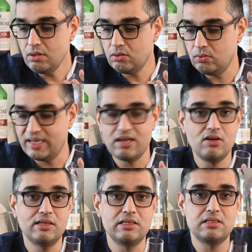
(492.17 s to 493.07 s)
Oh my
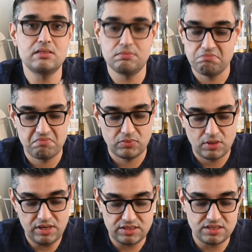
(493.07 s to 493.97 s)
god, it's
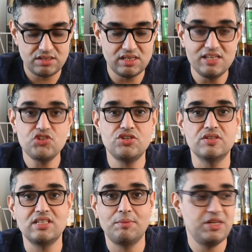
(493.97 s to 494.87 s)

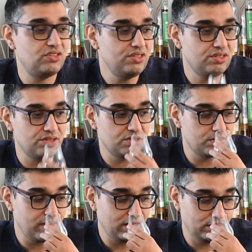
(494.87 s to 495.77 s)
delicious. I mean, just the
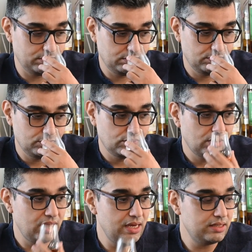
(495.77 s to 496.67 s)
smell
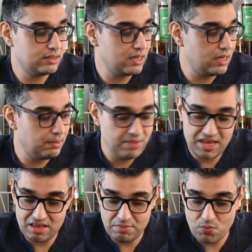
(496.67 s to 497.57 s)
is
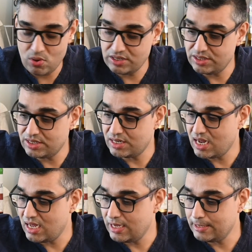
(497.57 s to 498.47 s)
making me wonder
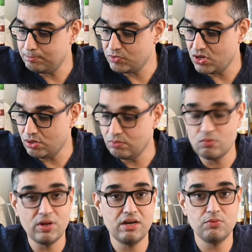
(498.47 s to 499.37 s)
you know,
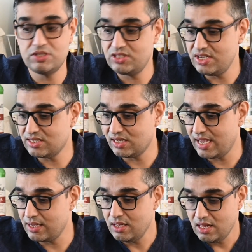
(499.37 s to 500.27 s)
what it would taste
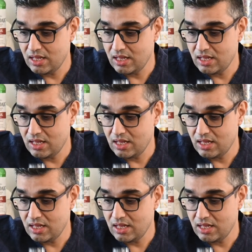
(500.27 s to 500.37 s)
like.